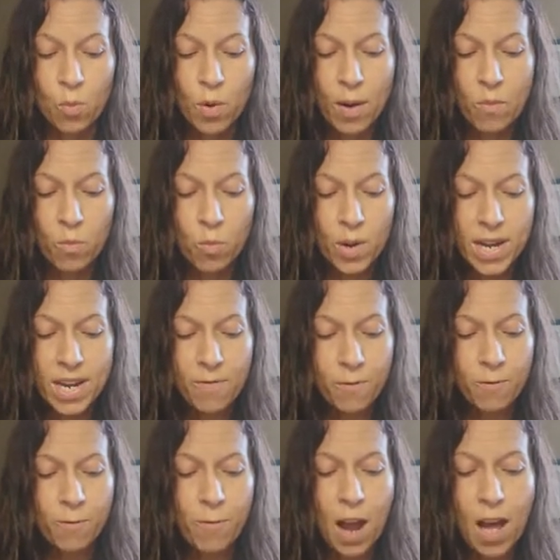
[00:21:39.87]
when we
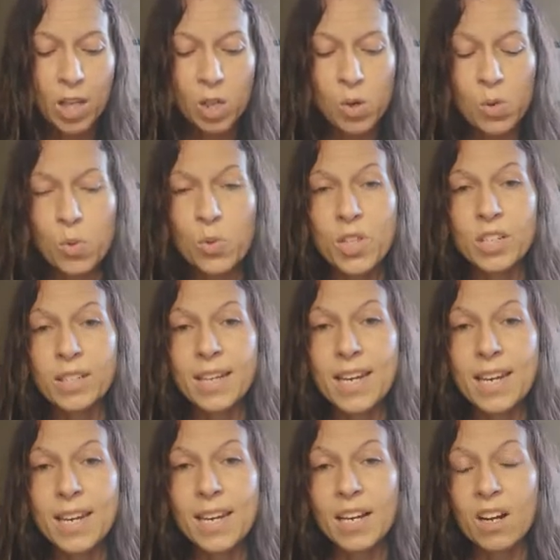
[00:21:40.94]
follow the
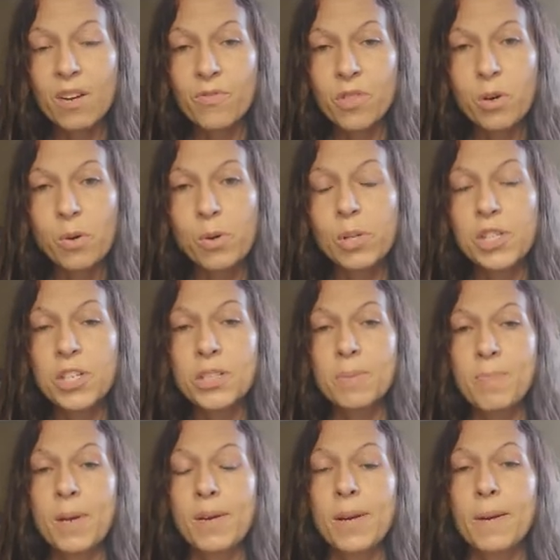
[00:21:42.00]
leading of the Holy
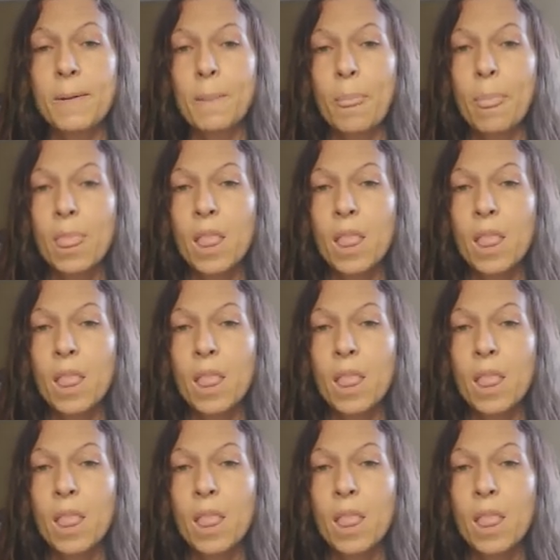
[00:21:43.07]
Spirit,